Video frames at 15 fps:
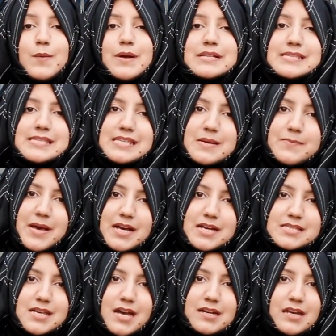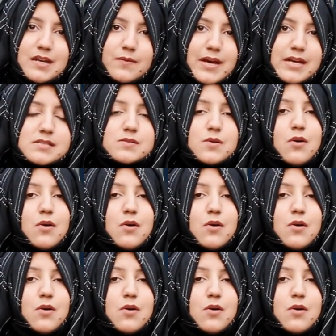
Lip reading: While CA Pakistan invites